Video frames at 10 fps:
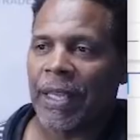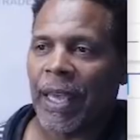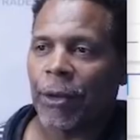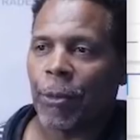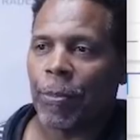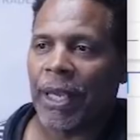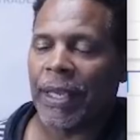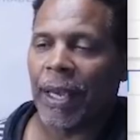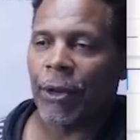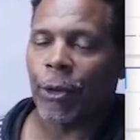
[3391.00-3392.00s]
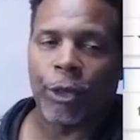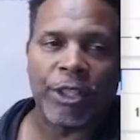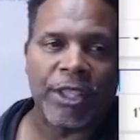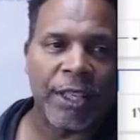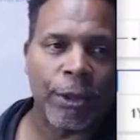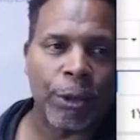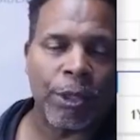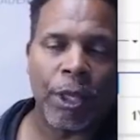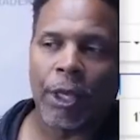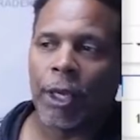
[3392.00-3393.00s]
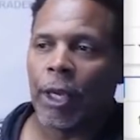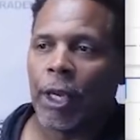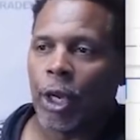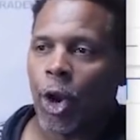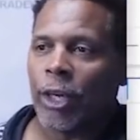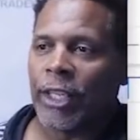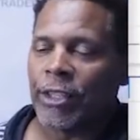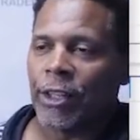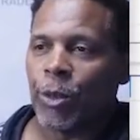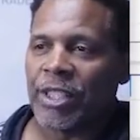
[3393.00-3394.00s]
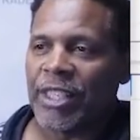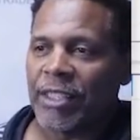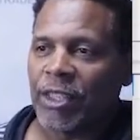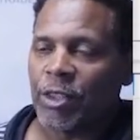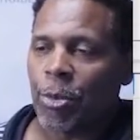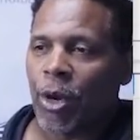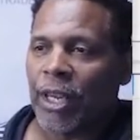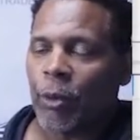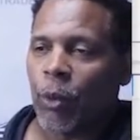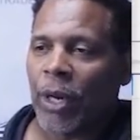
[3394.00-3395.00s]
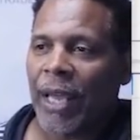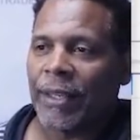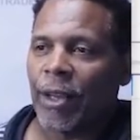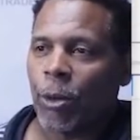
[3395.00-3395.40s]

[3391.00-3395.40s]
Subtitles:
candle, good signals. Going into the resistance point, when I